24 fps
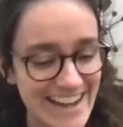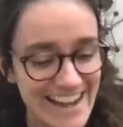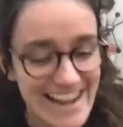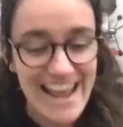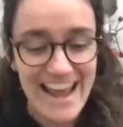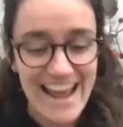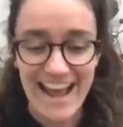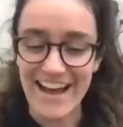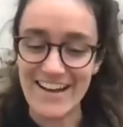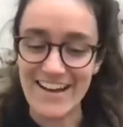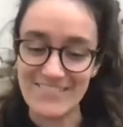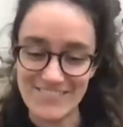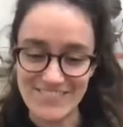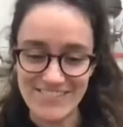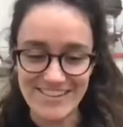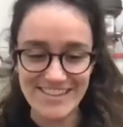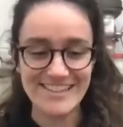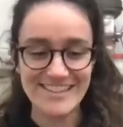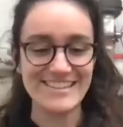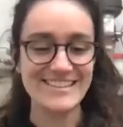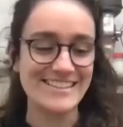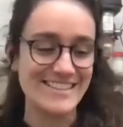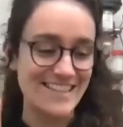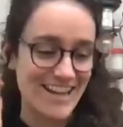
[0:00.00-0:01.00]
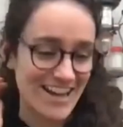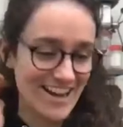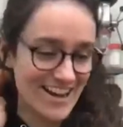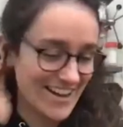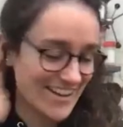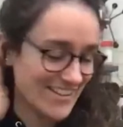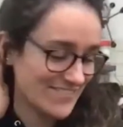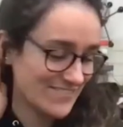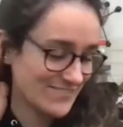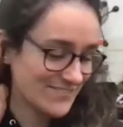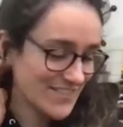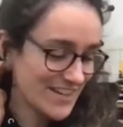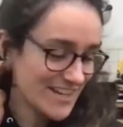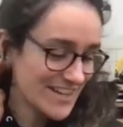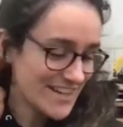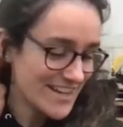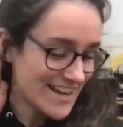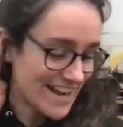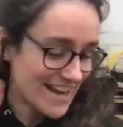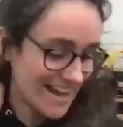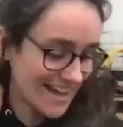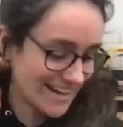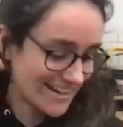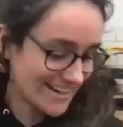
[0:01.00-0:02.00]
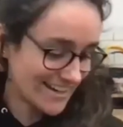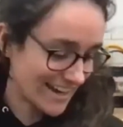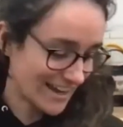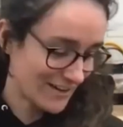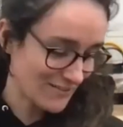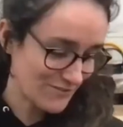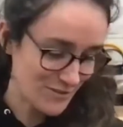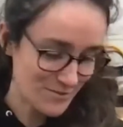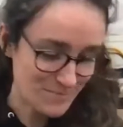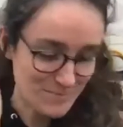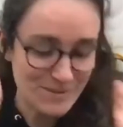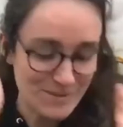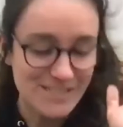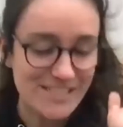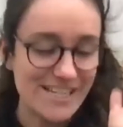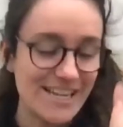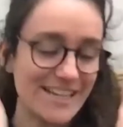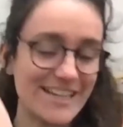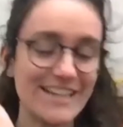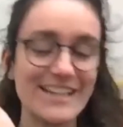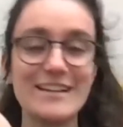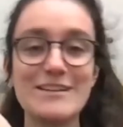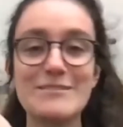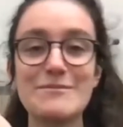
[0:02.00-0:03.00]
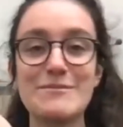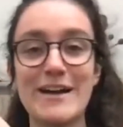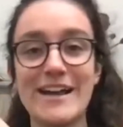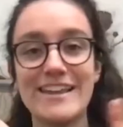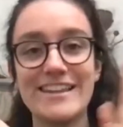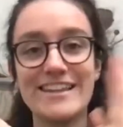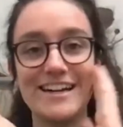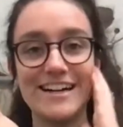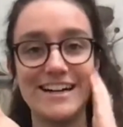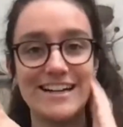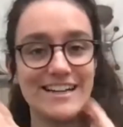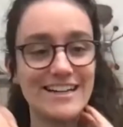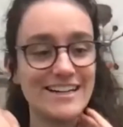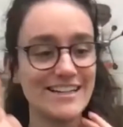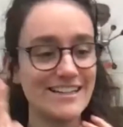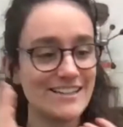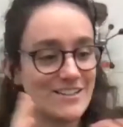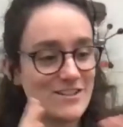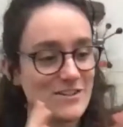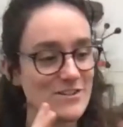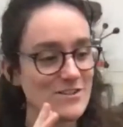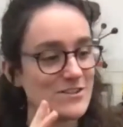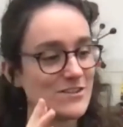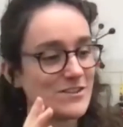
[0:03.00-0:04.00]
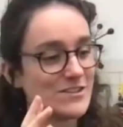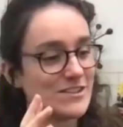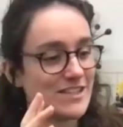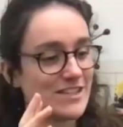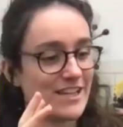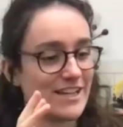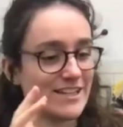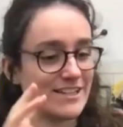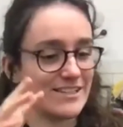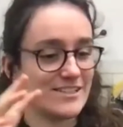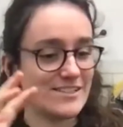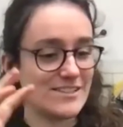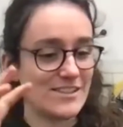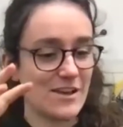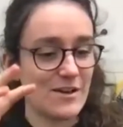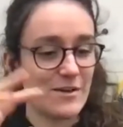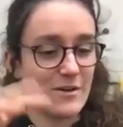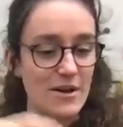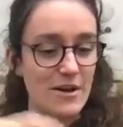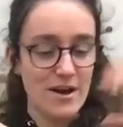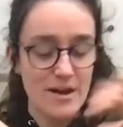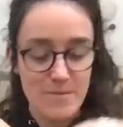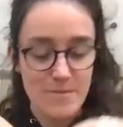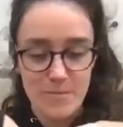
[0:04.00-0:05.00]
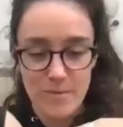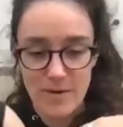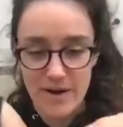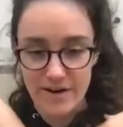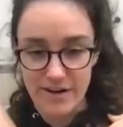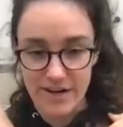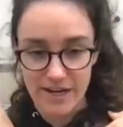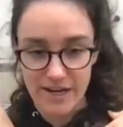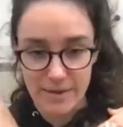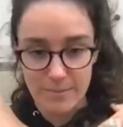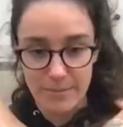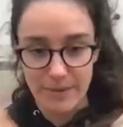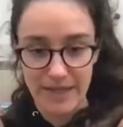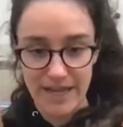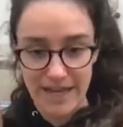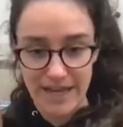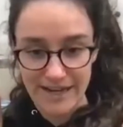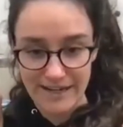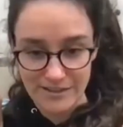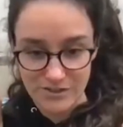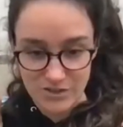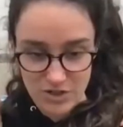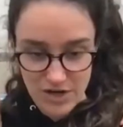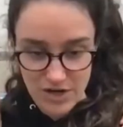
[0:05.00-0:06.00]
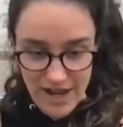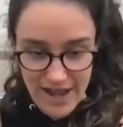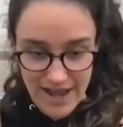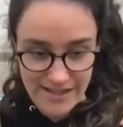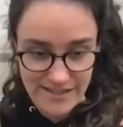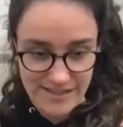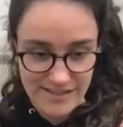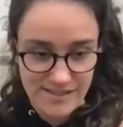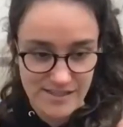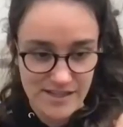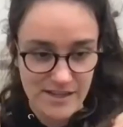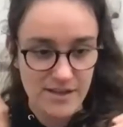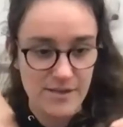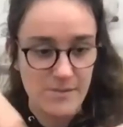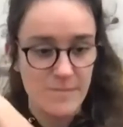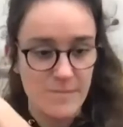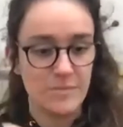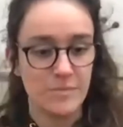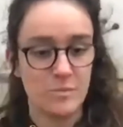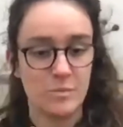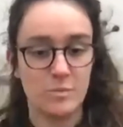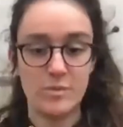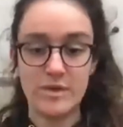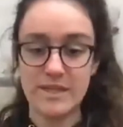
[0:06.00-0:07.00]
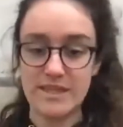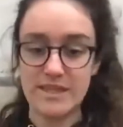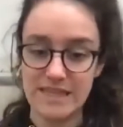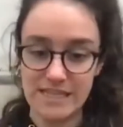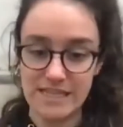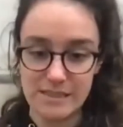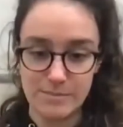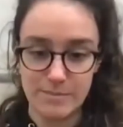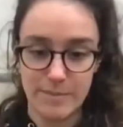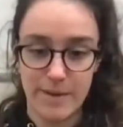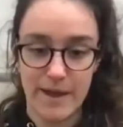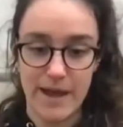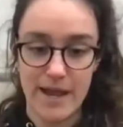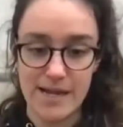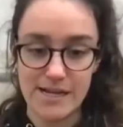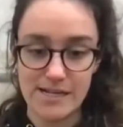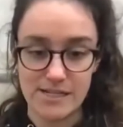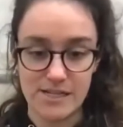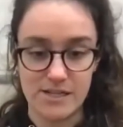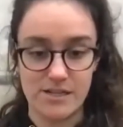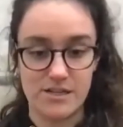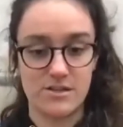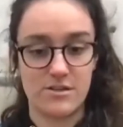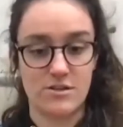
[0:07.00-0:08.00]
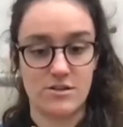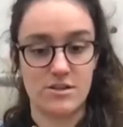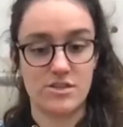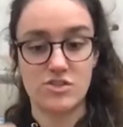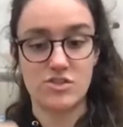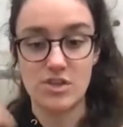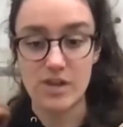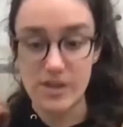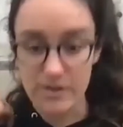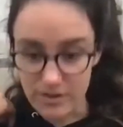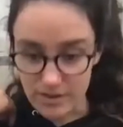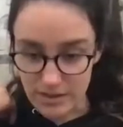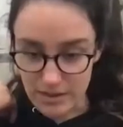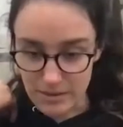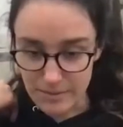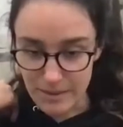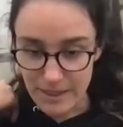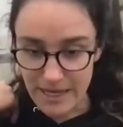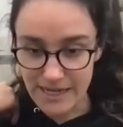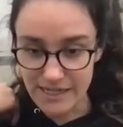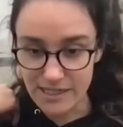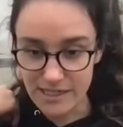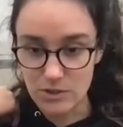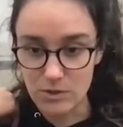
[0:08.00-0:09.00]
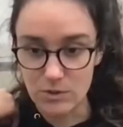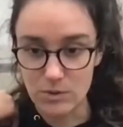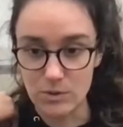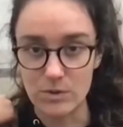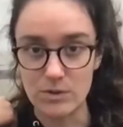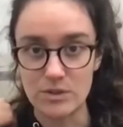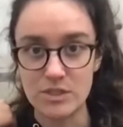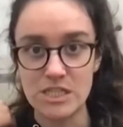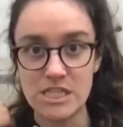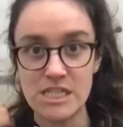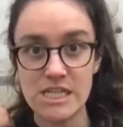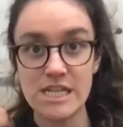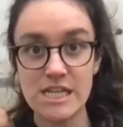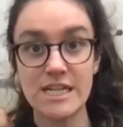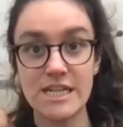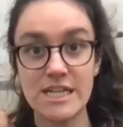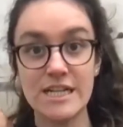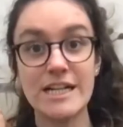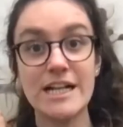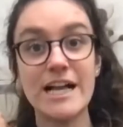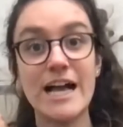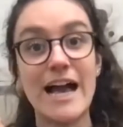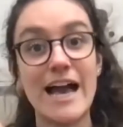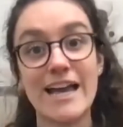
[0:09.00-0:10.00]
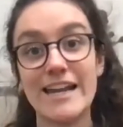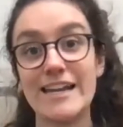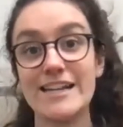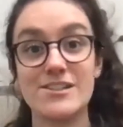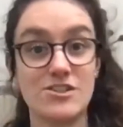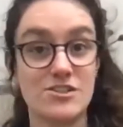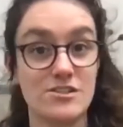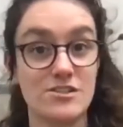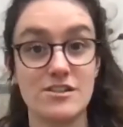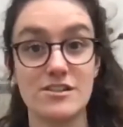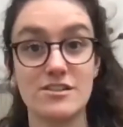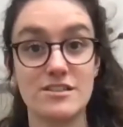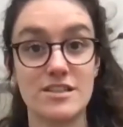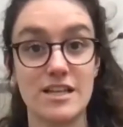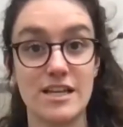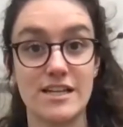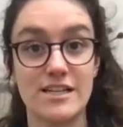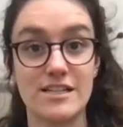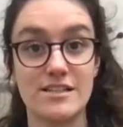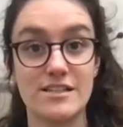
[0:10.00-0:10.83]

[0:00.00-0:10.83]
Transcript: have little time and I have a particular way that I like to do things. So I'm wearing a black dress with this pendant strung on a black cord, and it just looks like it's